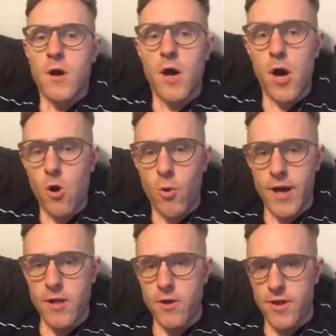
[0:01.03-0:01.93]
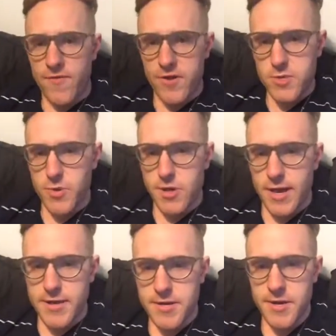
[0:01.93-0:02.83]
Oh, well, hello there, Facebook
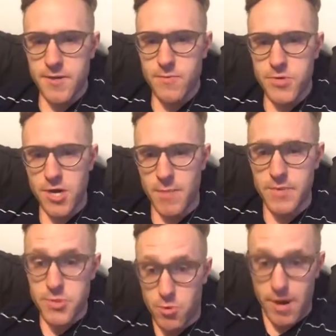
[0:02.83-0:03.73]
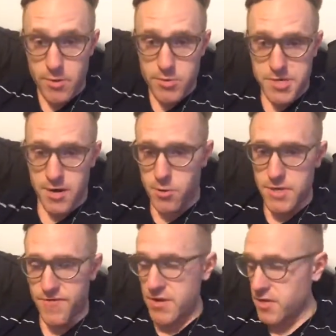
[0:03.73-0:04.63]
land. What's up? It's Robbie with
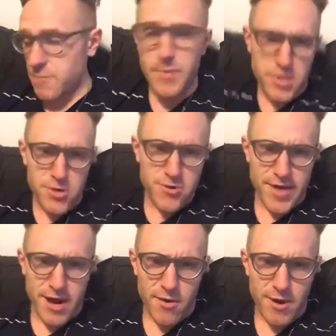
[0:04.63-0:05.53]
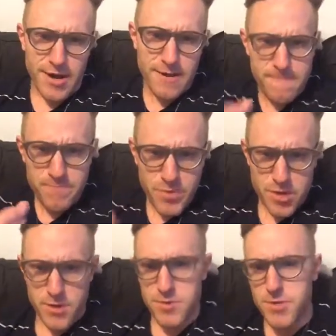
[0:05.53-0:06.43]
SideQuest Fitness, but you knew that already
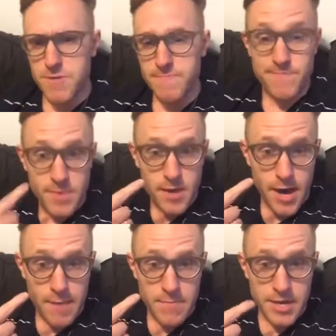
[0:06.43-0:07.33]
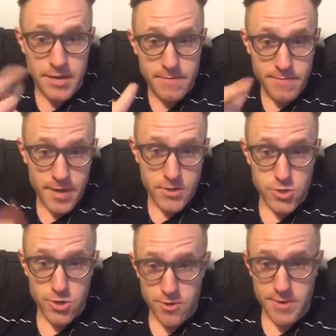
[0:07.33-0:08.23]
because I'm me and
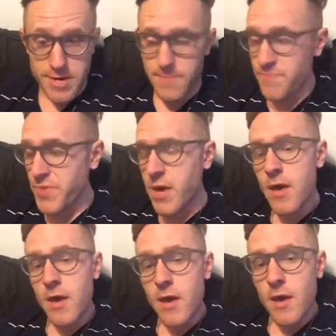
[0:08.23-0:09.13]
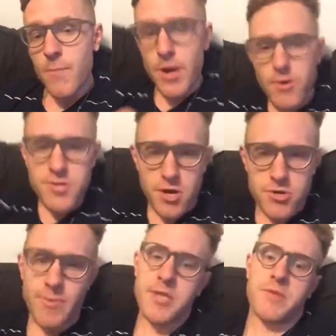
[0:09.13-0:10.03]
you know me. But I want to talk to you
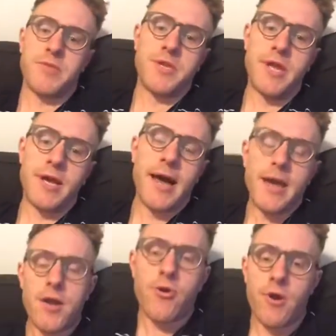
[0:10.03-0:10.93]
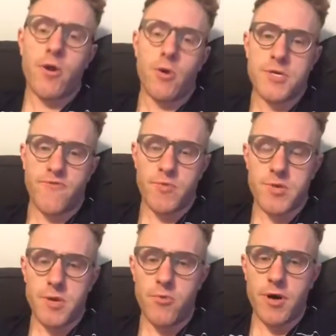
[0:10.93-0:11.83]
about something today. I got a great question from
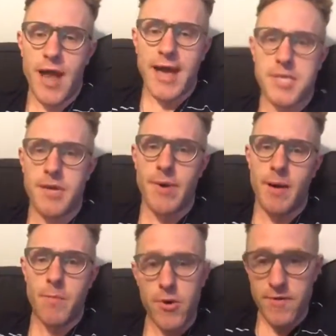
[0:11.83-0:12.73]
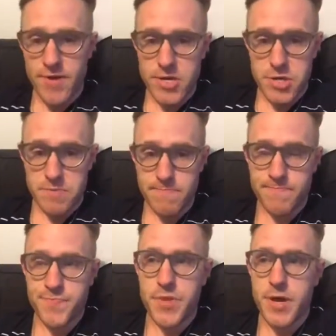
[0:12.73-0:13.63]
someone asking about motivation.
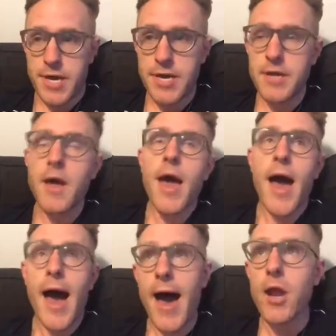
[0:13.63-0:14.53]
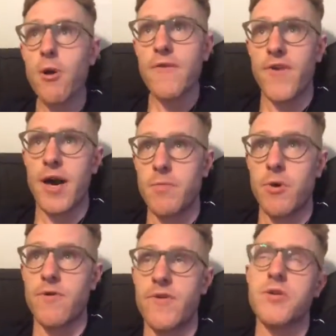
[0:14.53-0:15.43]
Again, how do I find
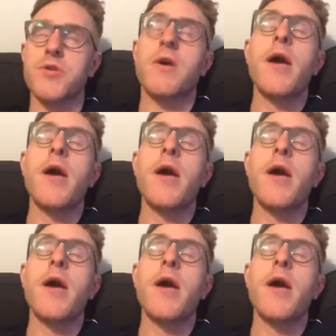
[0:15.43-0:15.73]
motivation?